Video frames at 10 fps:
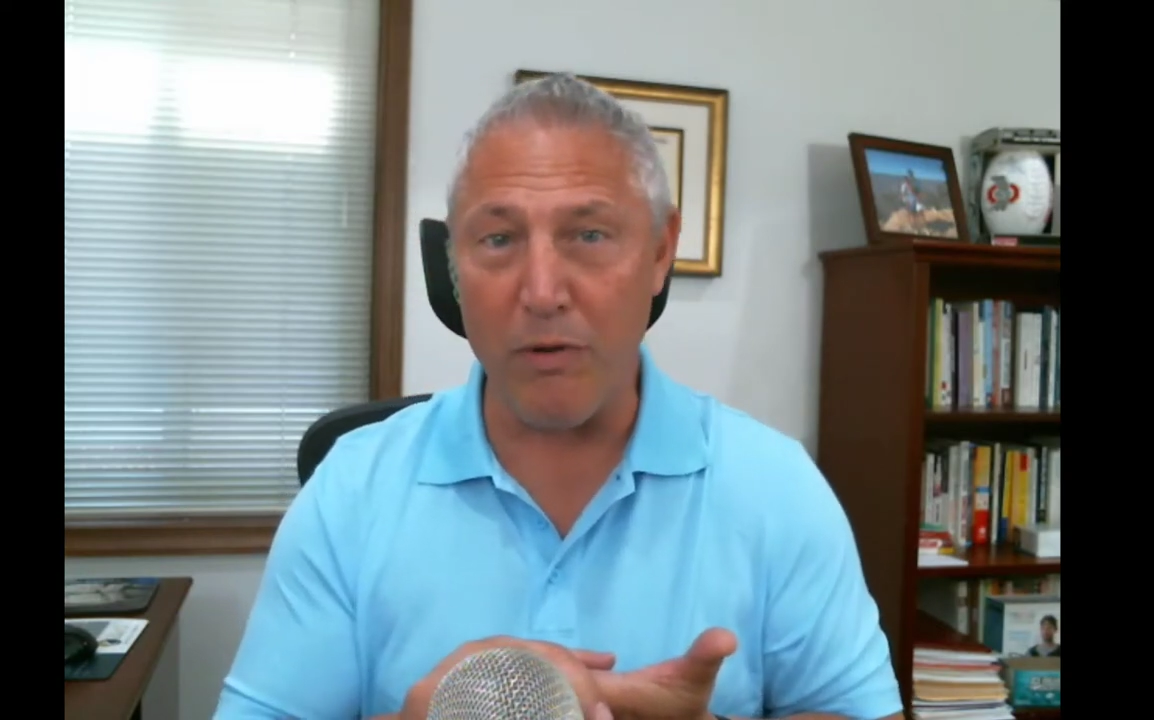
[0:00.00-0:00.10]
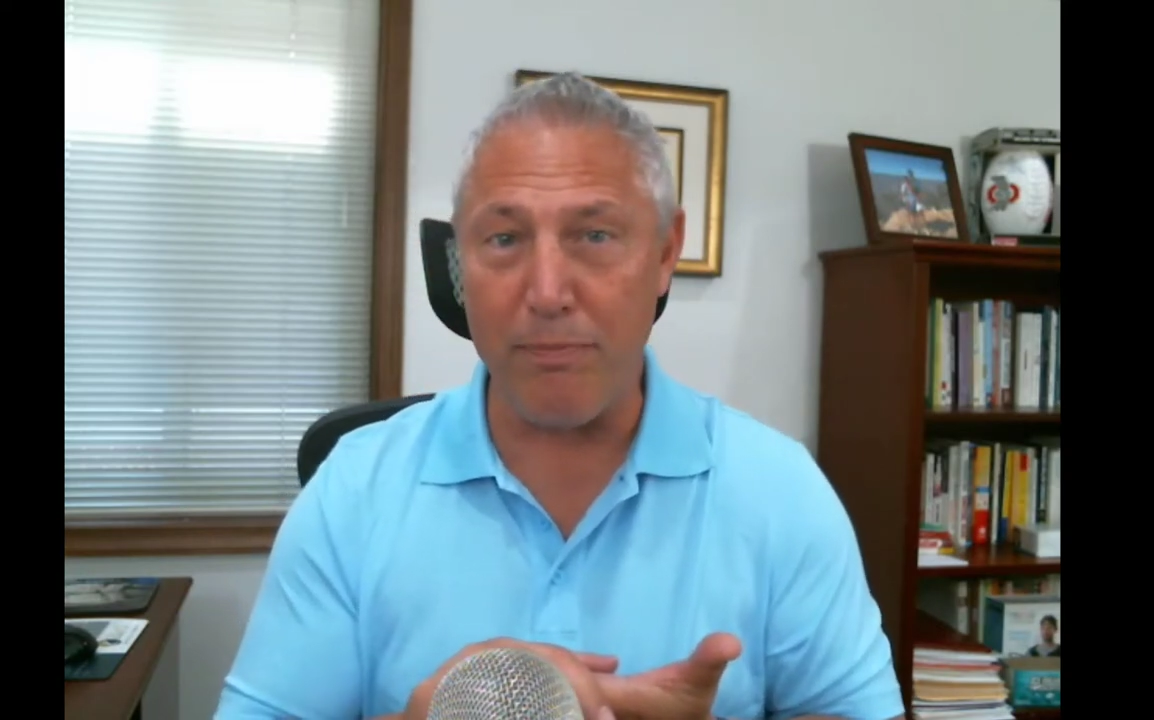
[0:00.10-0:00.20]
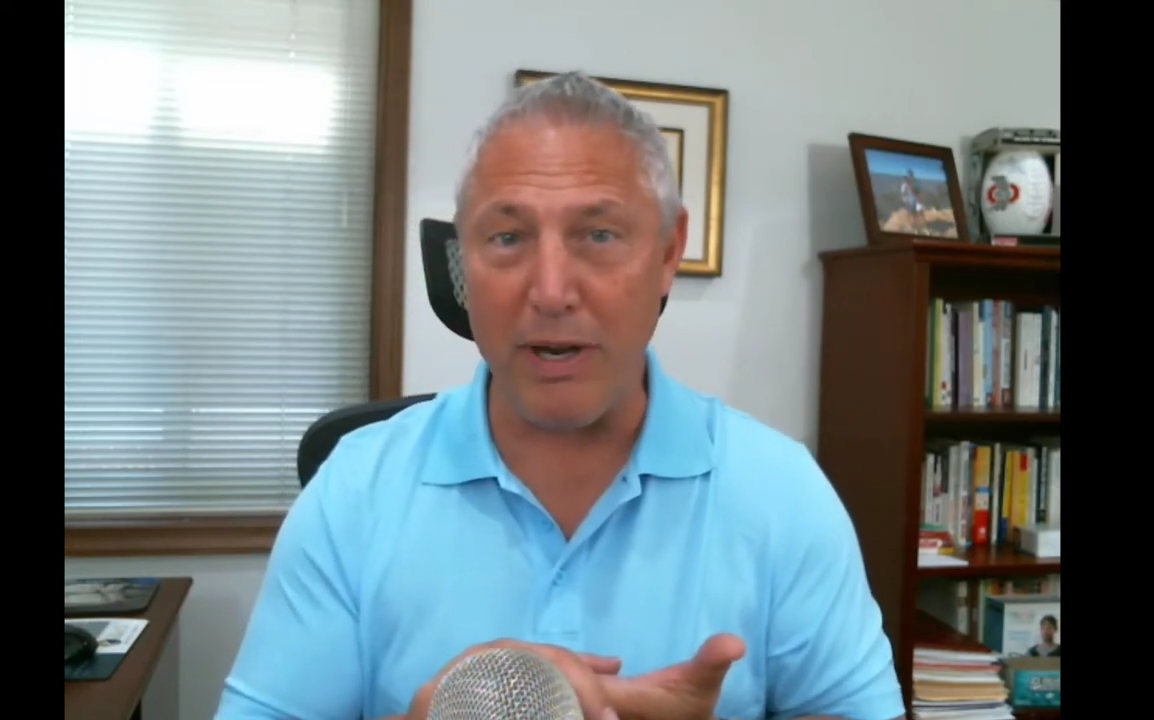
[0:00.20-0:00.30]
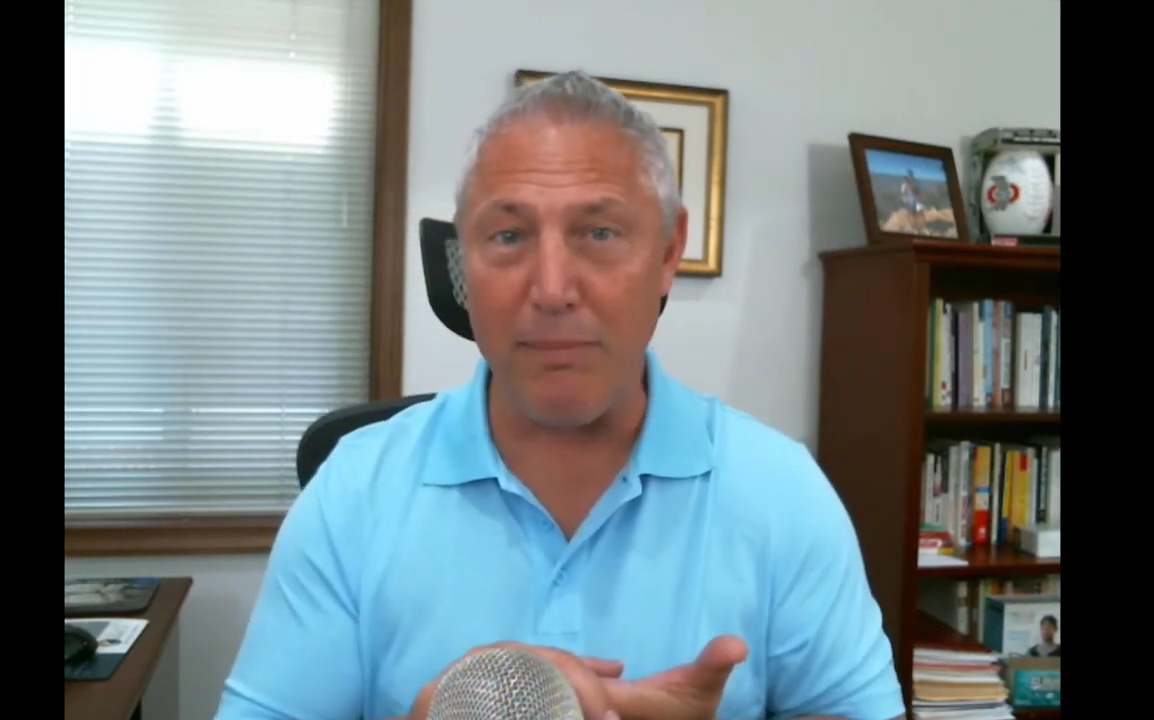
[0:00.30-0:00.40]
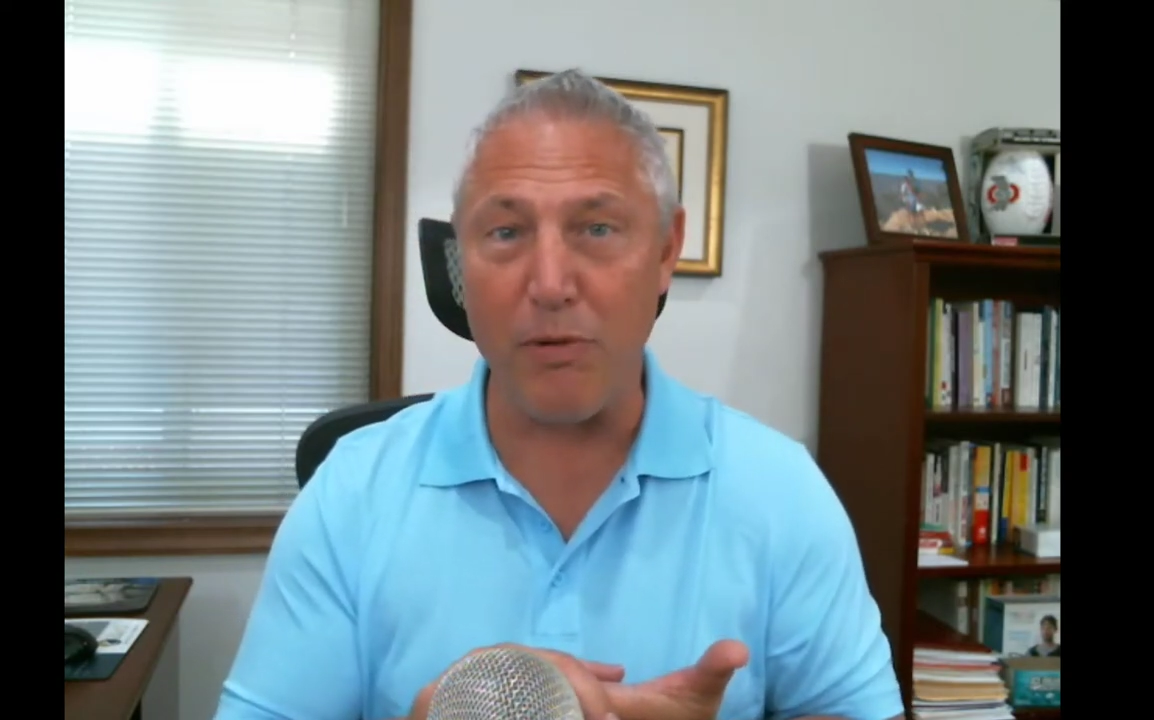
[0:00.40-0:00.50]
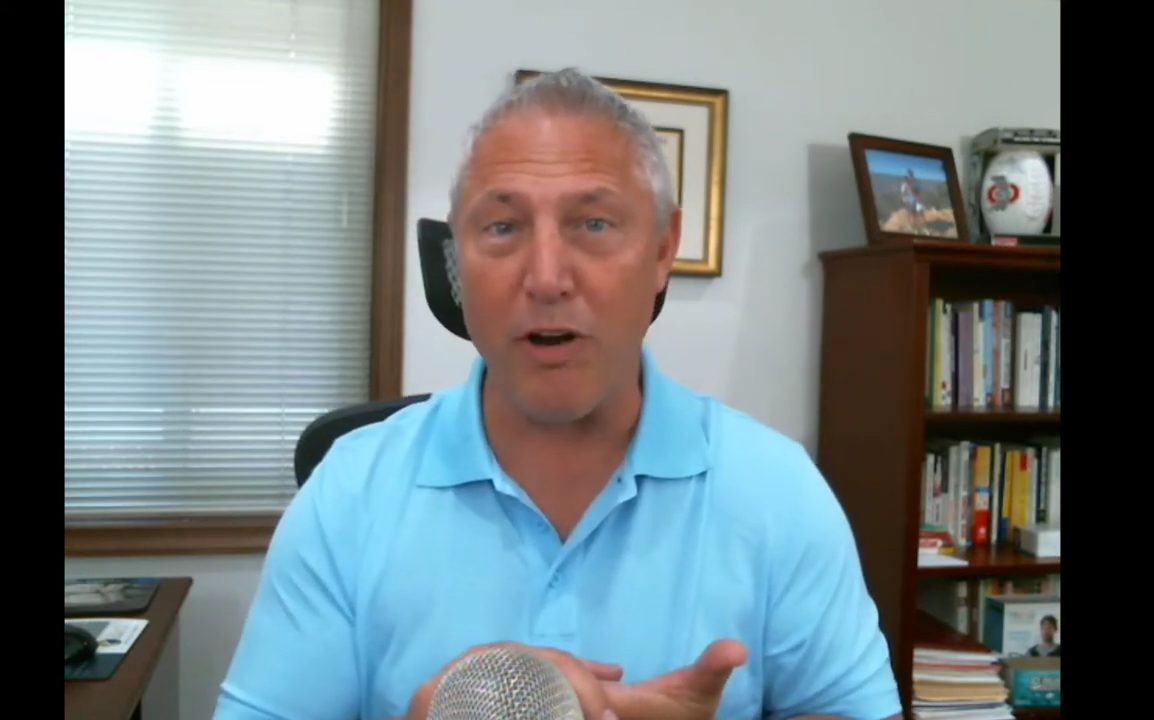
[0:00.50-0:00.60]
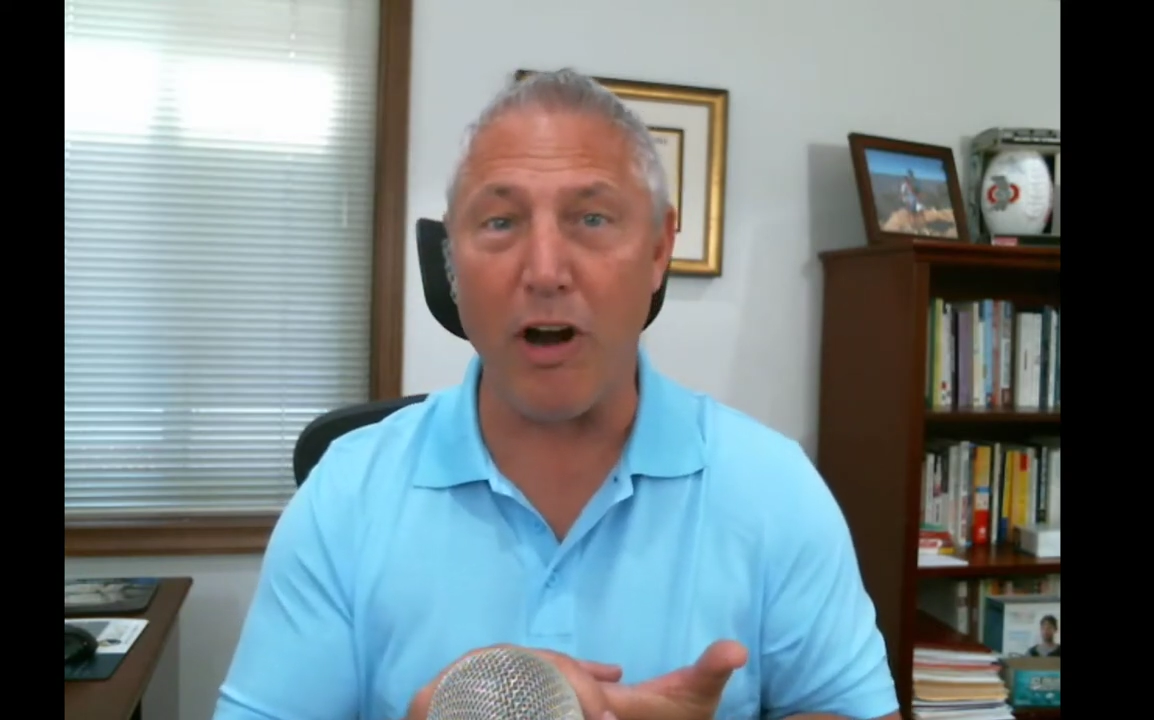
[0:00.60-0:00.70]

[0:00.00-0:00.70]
with people